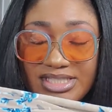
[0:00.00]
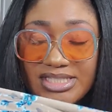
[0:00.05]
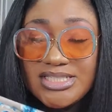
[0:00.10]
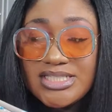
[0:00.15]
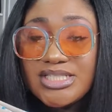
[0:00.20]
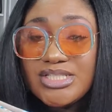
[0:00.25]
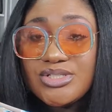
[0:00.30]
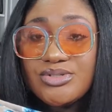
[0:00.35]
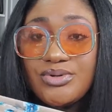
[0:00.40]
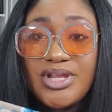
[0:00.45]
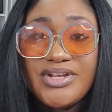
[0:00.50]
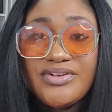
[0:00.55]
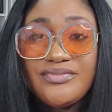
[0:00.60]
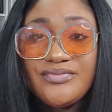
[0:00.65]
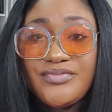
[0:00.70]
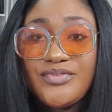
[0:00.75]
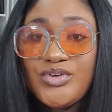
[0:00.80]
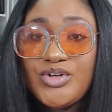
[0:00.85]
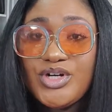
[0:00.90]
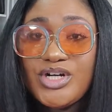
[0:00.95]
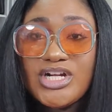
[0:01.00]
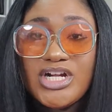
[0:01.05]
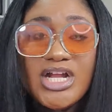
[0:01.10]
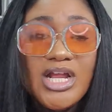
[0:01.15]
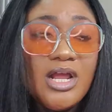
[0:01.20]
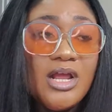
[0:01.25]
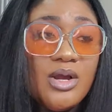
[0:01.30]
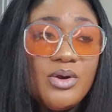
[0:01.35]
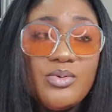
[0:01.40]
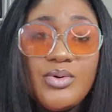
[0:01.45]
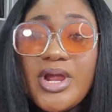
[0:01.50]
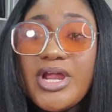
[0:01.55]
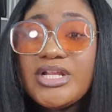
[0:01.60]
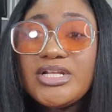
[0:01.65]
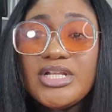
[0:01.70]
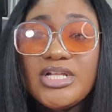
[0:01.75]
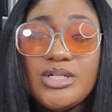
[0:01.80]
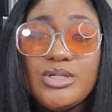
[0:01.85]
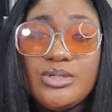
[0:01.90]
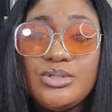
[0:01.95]
This is great for
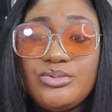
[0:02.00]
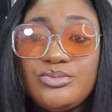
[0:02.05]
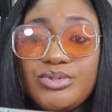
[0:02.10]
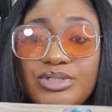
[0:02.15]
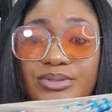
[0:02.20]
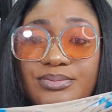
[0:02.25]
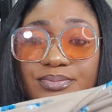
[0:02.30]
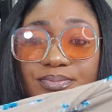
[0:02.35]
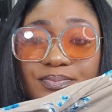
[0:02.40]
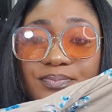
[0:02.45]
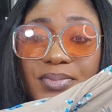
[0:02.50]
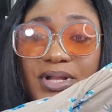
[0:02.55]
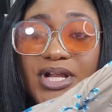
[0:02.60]
wearing alone with a